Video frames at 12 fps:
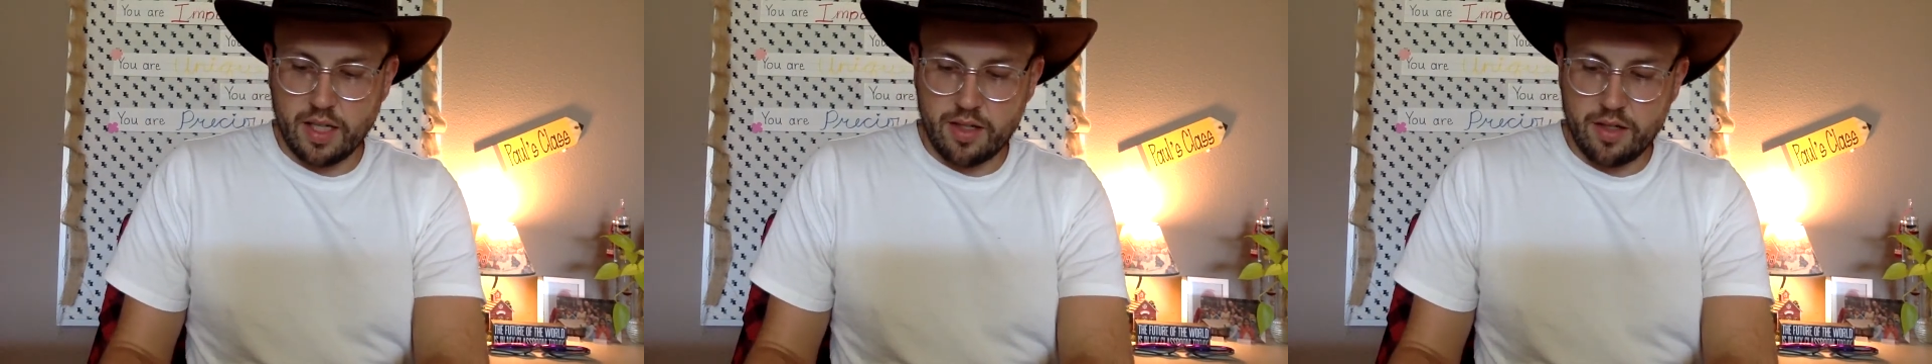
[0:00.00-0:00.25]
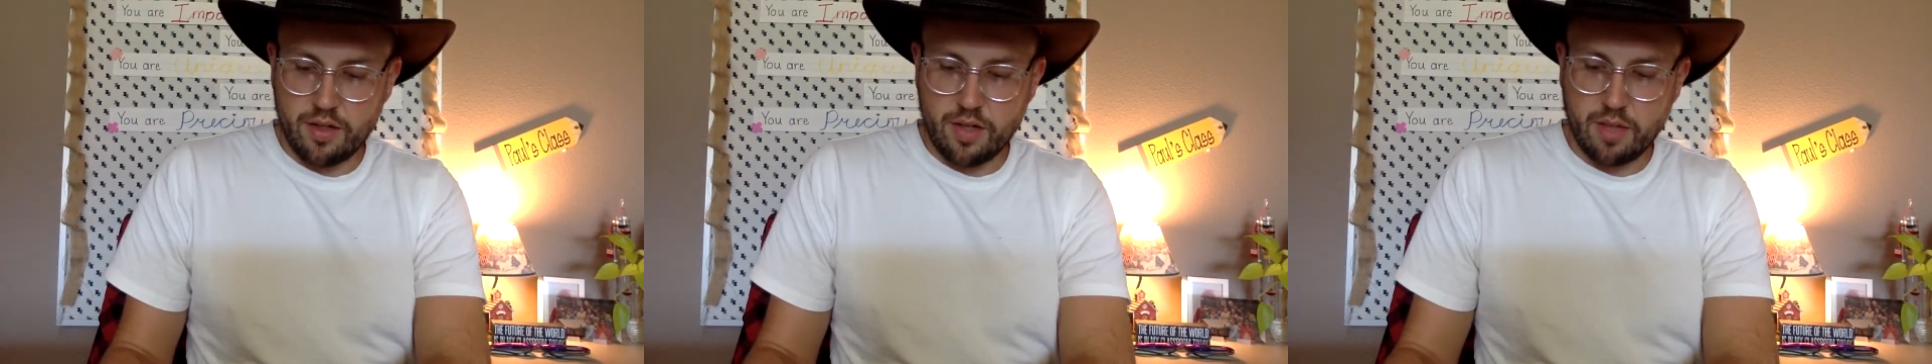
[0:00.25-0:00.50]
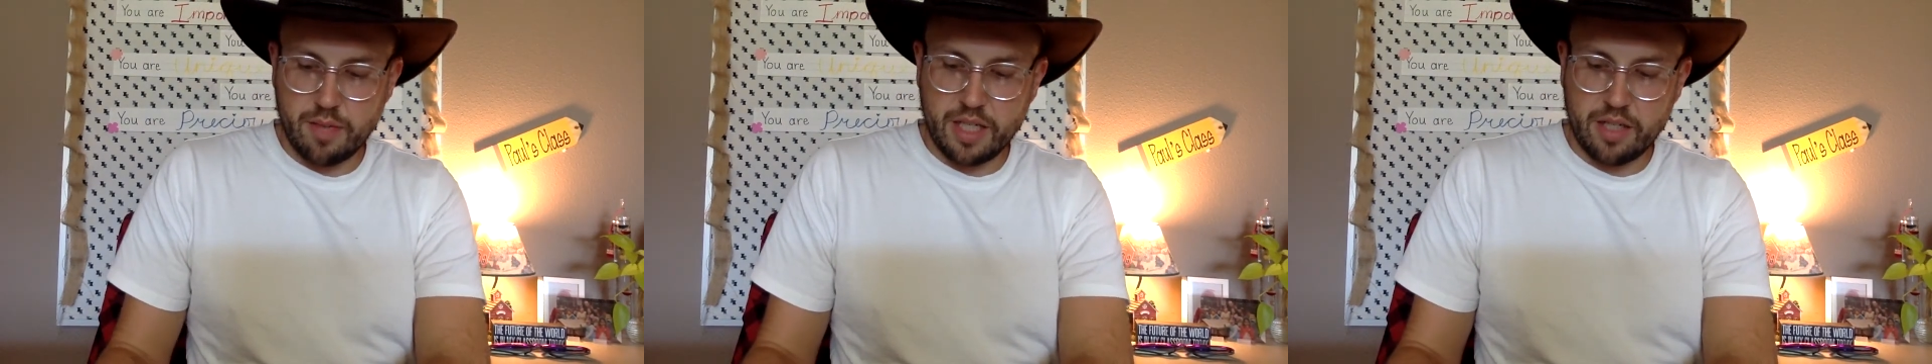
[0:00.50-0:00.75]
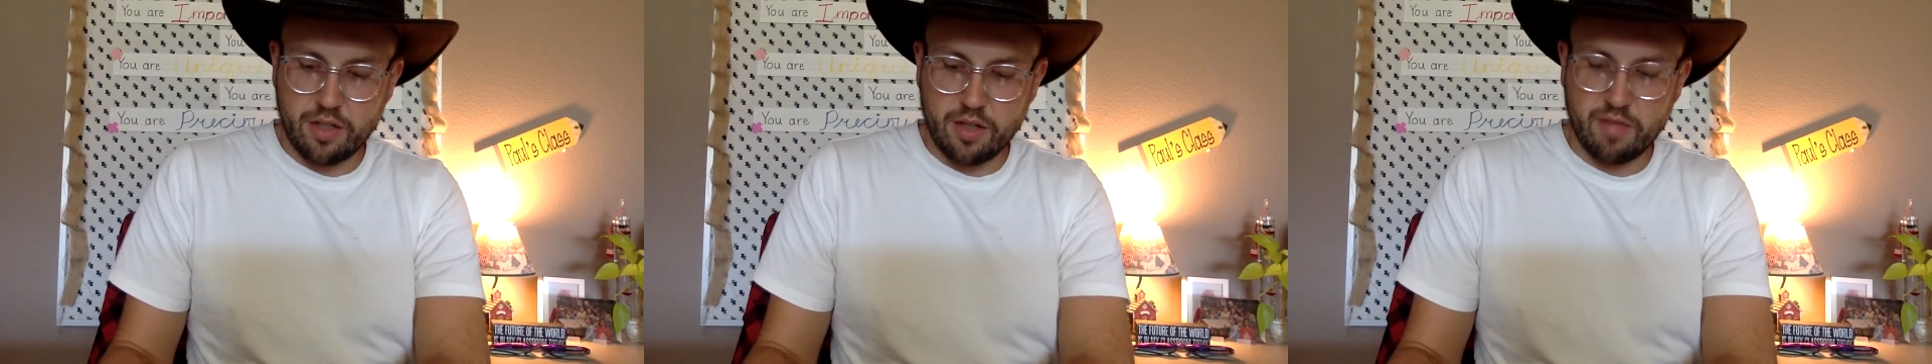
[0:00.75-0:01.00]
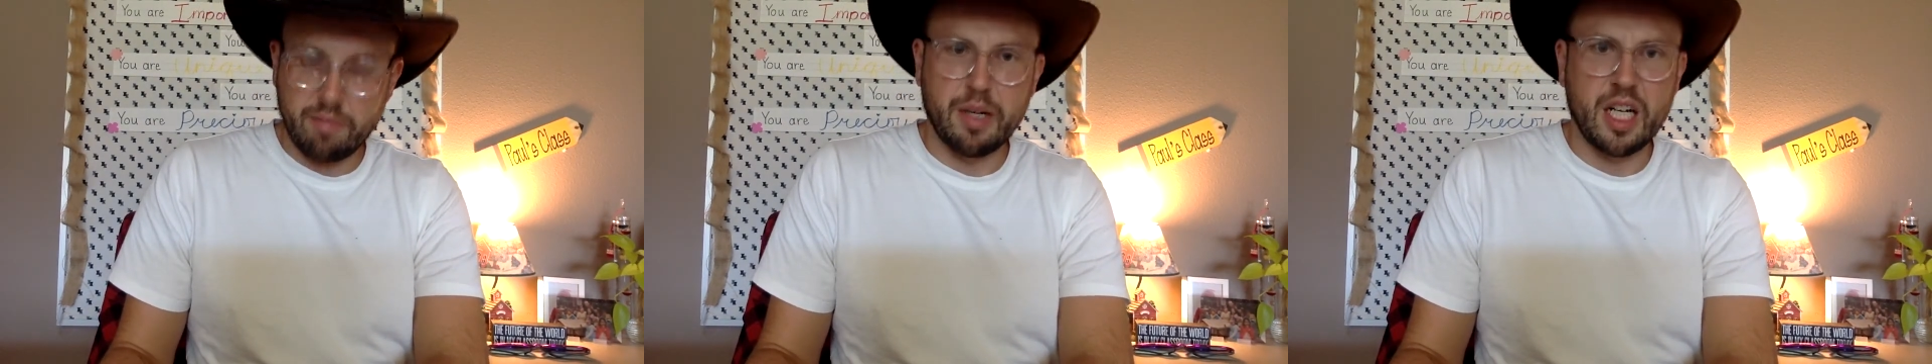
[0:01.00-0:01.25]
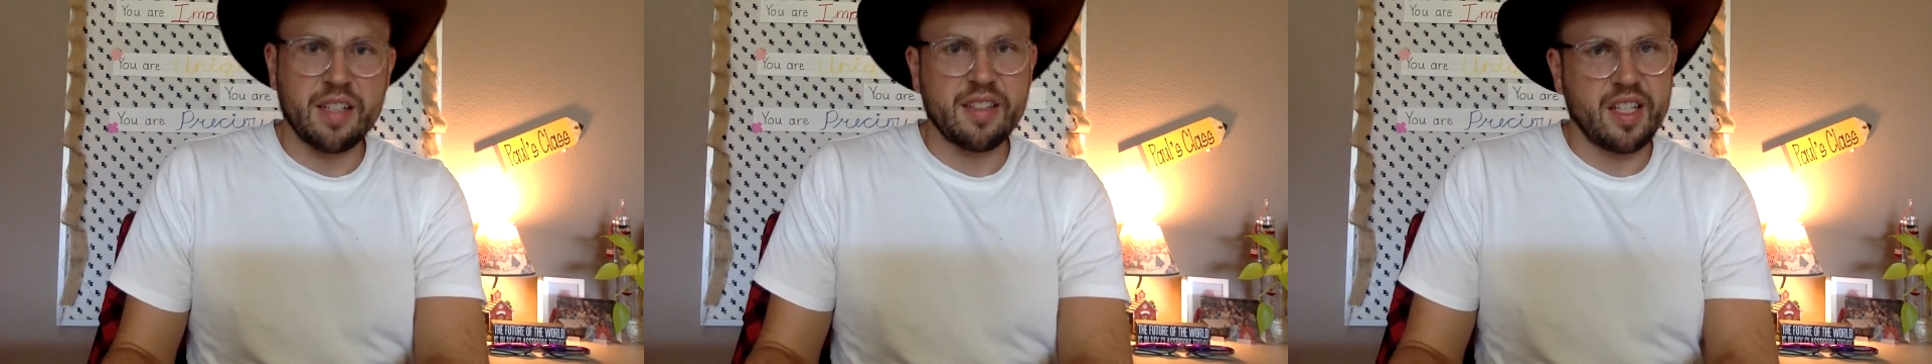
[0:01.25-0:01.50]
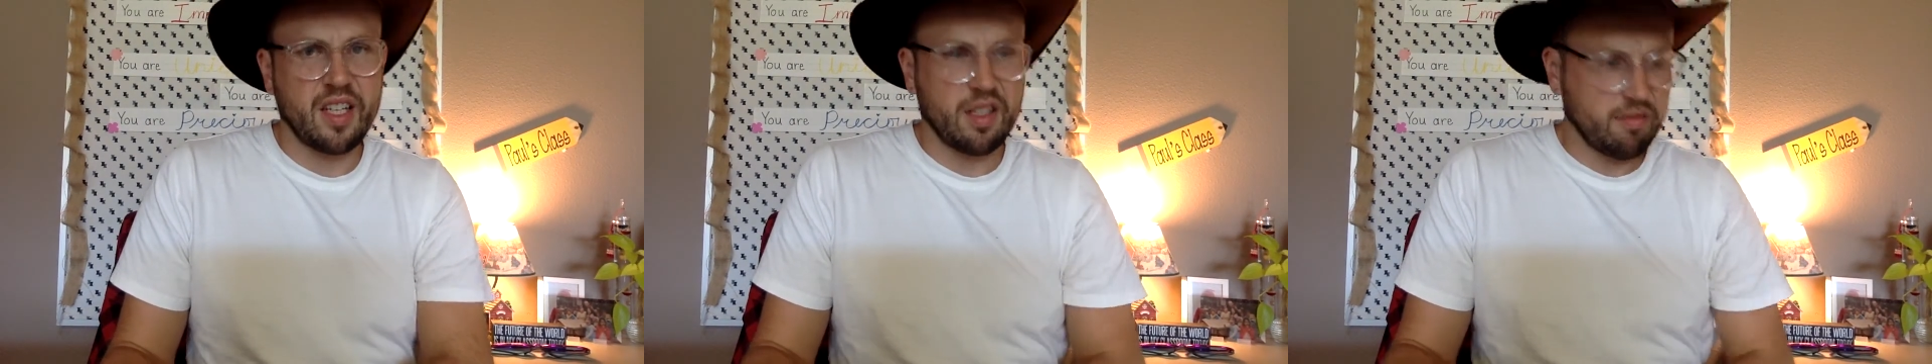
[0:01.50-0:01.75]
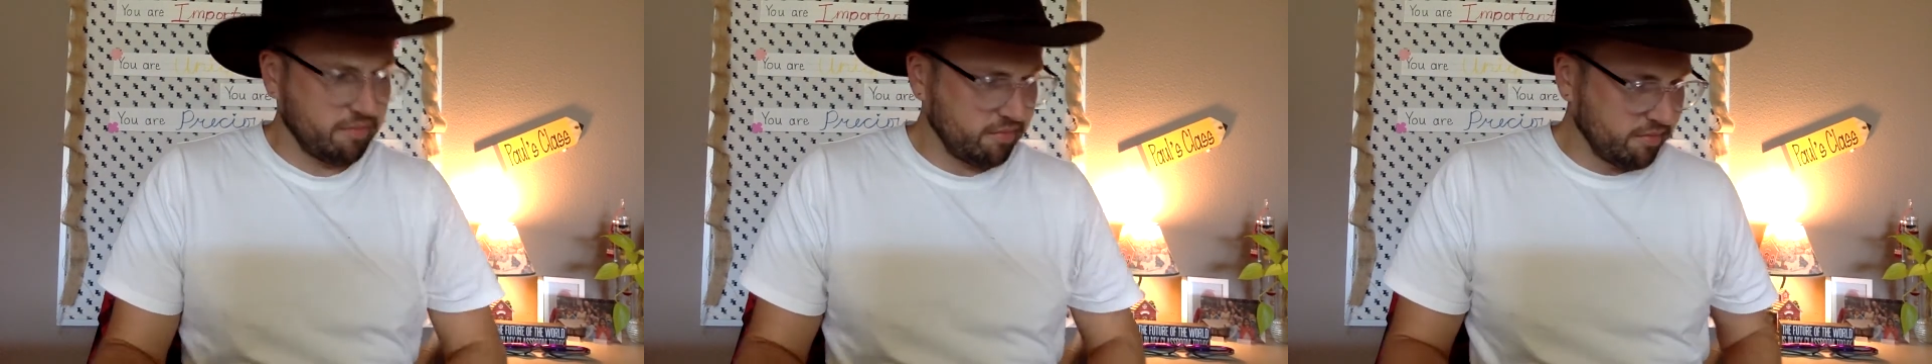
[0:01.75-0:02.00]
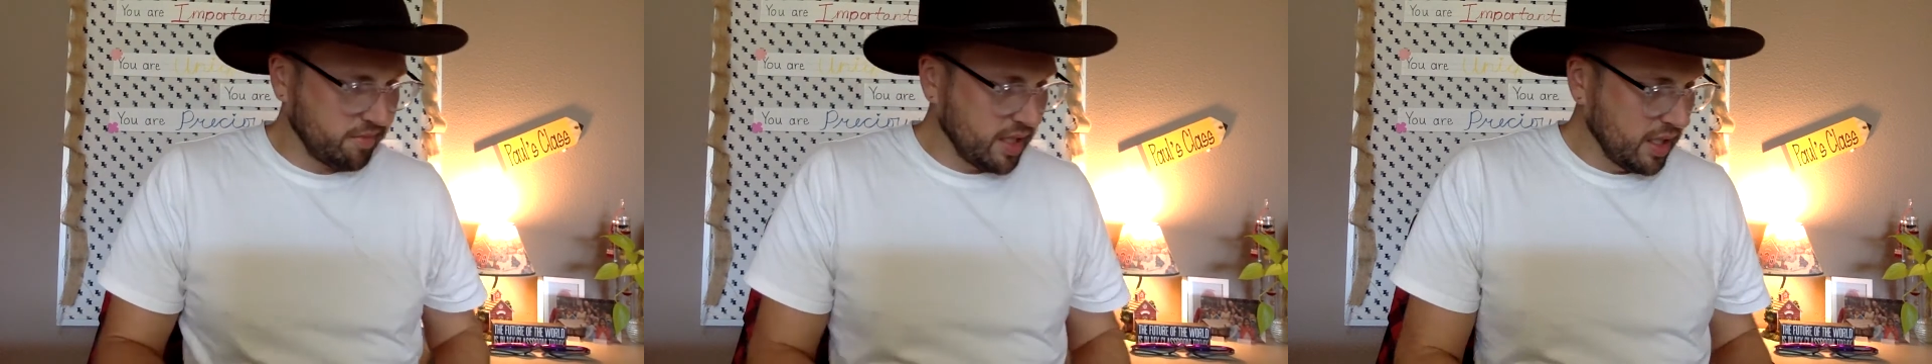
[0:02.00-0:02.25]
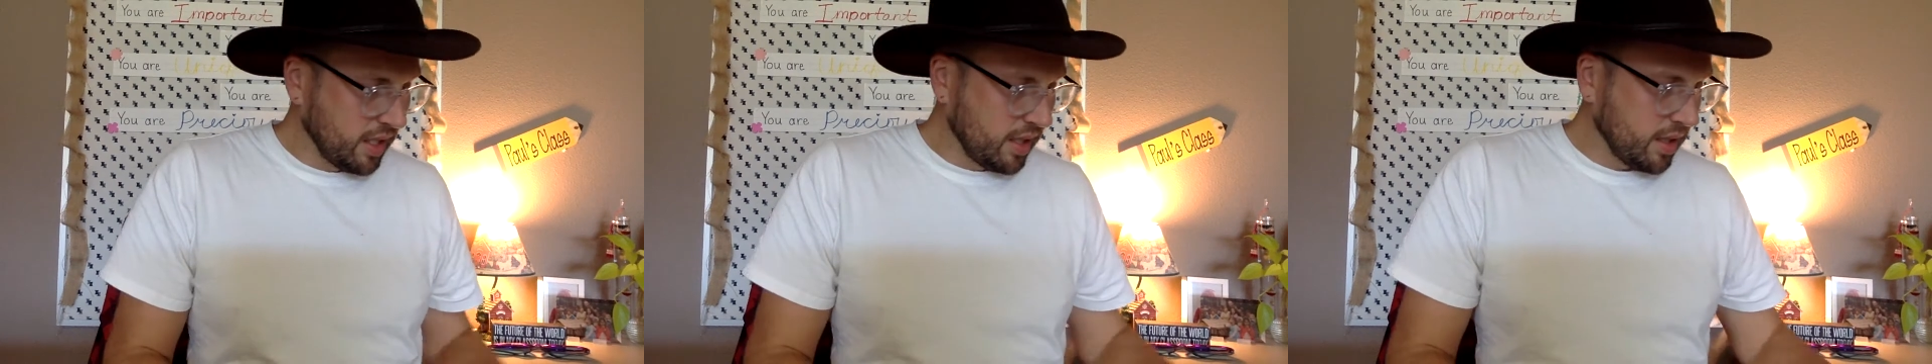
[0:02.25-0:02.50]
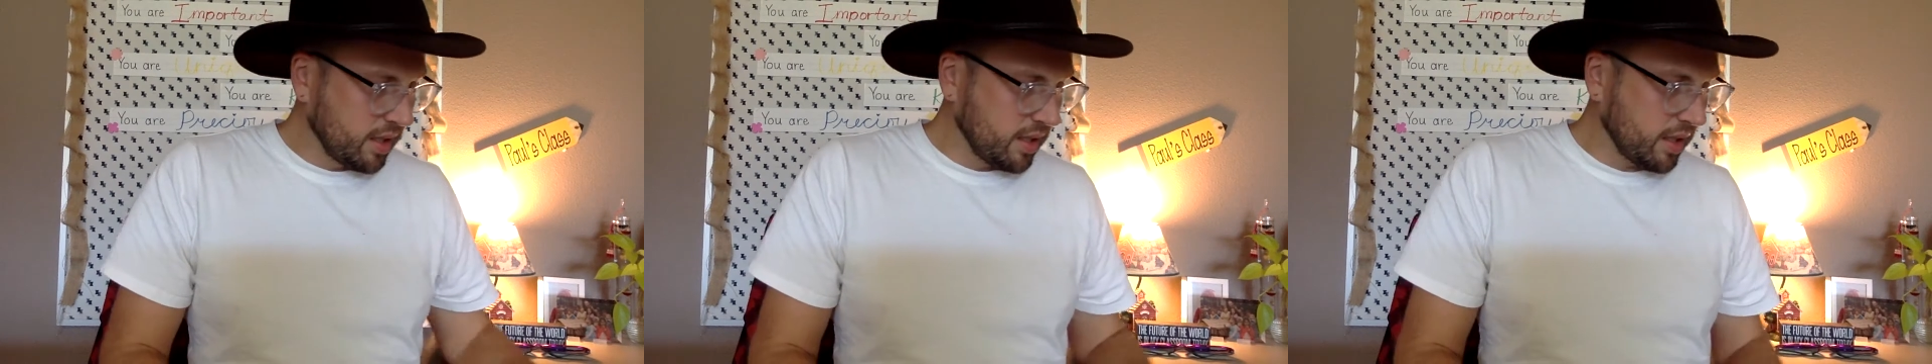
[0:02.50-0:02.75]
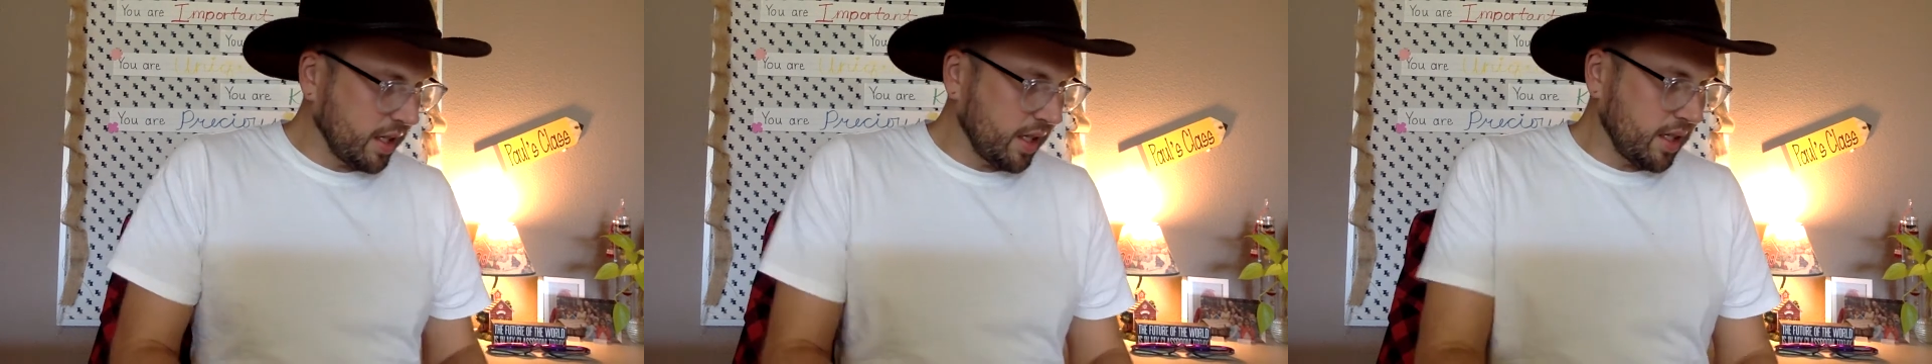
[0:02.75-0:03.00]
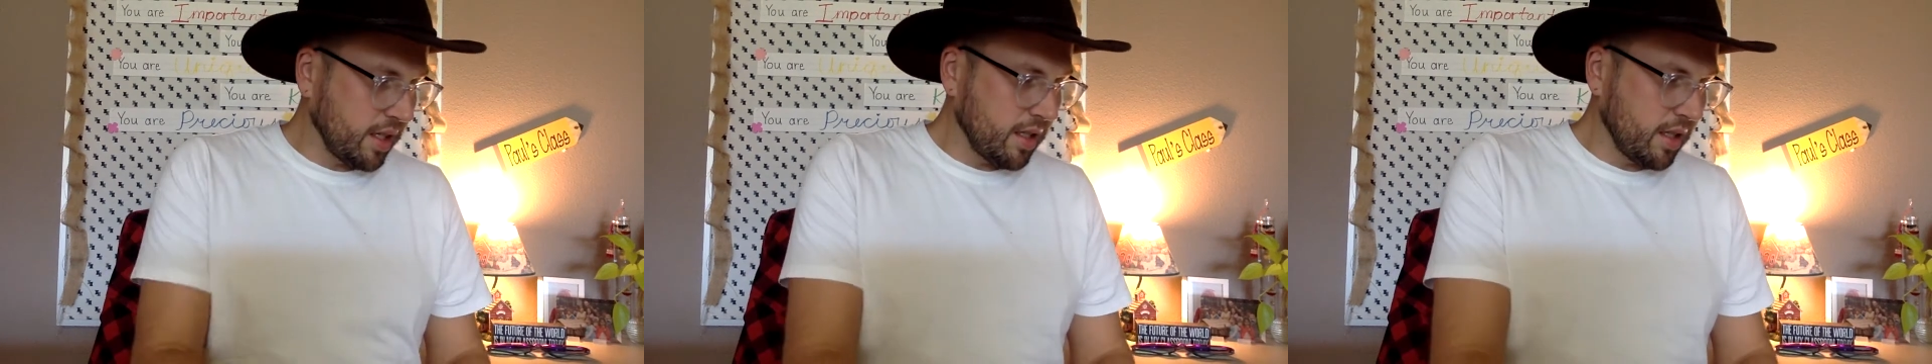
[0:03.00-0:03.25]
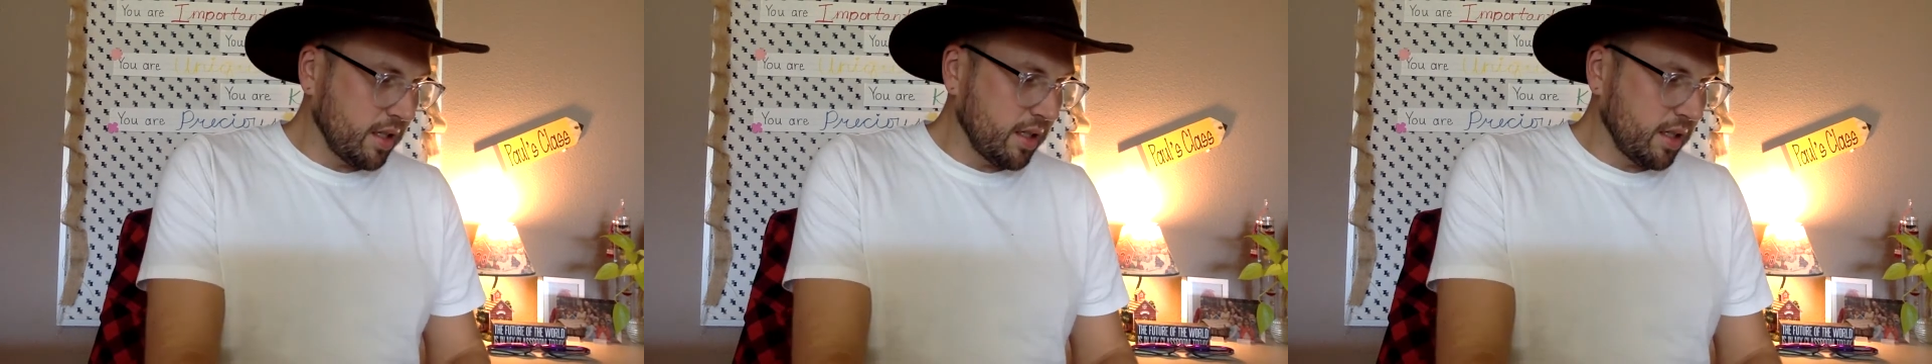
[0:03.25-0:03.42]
How do you draw a picture of bossy? Okay.